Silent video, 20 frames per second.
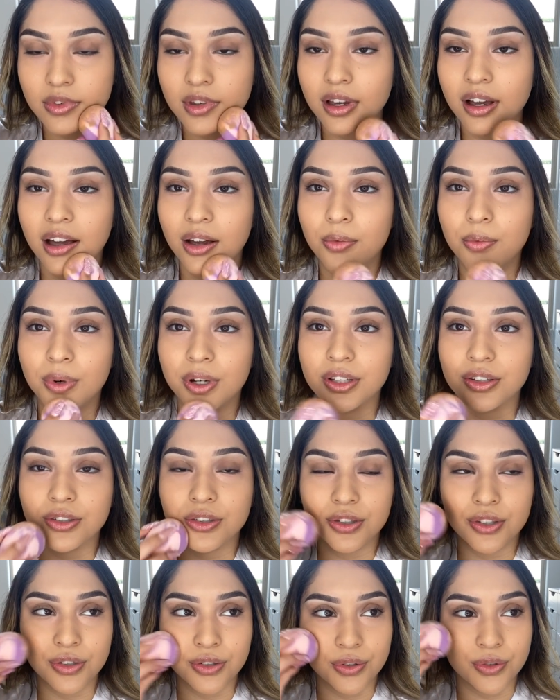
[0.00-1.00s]
I went
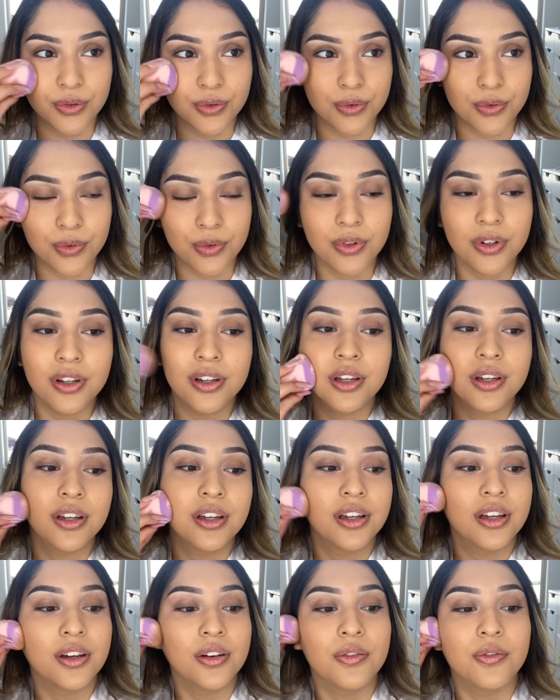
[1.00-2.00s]
to
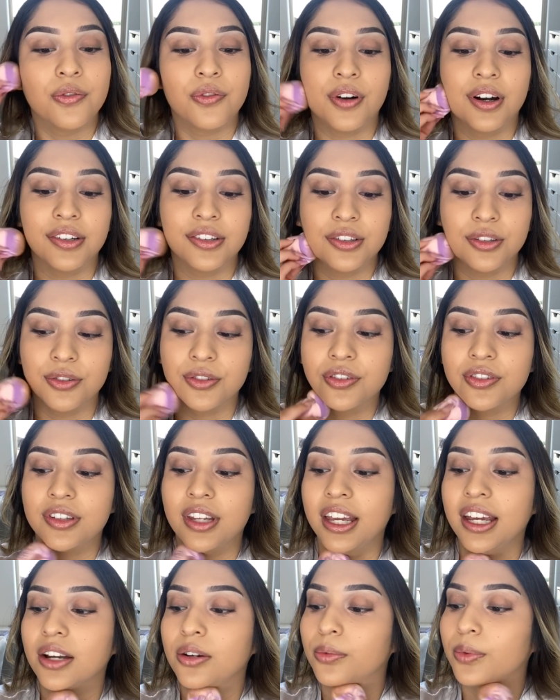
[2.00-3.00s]
Fresno
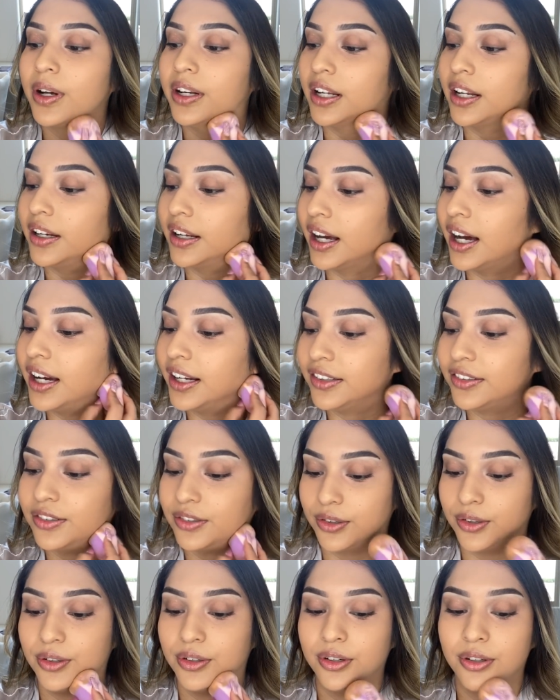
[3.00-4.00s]
State right out of high
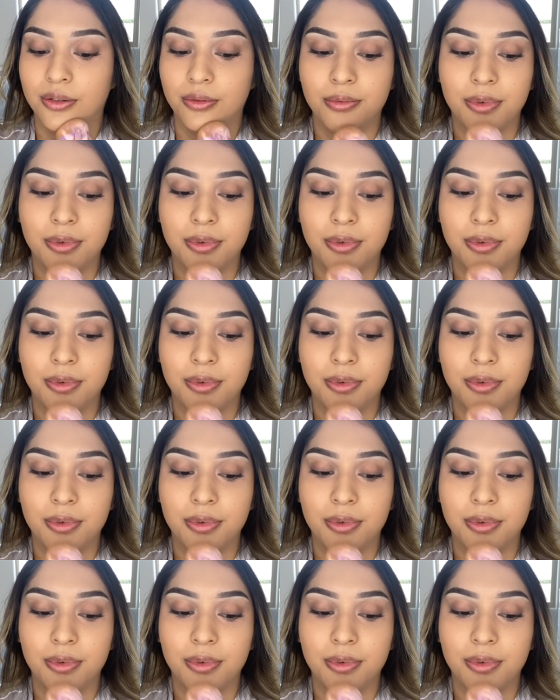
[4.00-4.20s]
school